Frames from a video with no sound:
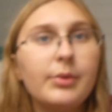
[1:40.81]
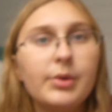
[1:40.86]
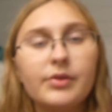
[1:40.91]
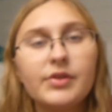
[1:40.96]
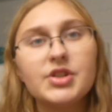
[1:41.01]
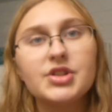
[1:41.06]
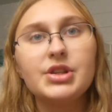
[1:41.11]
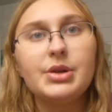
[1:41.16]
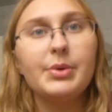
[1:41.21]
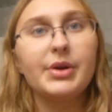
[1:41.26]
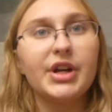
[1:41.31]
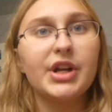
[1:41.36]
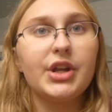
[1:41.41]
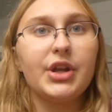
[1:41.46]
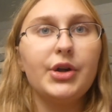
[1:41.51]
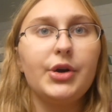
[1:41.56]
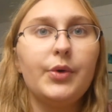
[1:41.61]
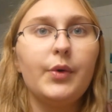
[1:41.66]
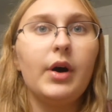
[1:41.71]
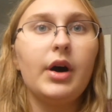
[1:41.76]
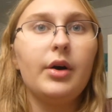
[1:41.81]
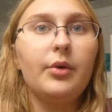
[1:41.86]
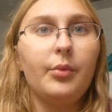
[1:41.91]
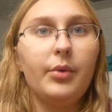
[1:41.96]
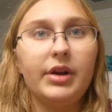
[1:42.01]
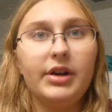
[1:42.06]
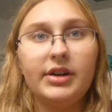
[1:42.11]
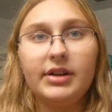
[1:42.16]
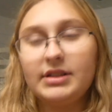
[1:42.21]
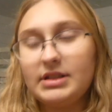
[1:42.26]
We originally were going to do a
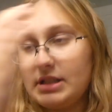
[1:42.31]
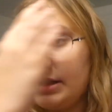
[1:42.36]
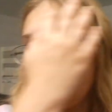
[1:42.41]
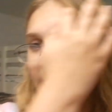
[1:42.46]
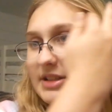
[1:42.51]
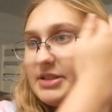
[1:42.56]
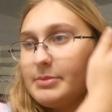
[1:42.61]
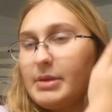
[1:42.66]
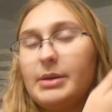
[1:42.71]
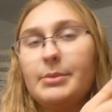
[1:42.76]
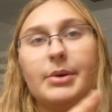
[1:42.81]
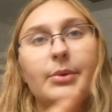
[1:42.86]
winning team gets money,